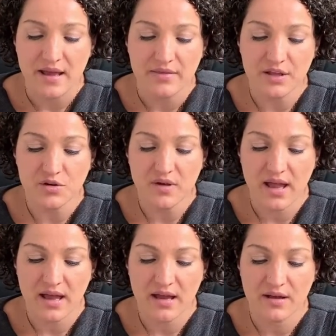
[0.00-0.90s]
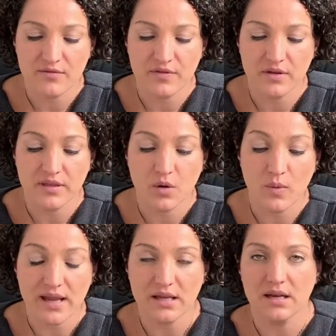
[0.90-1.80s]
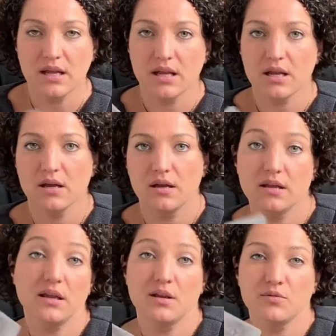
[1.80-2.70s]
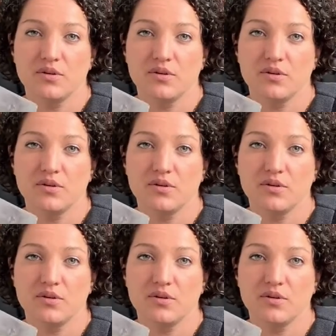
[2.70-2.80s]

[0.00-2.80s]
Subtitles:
Then you have the awakening in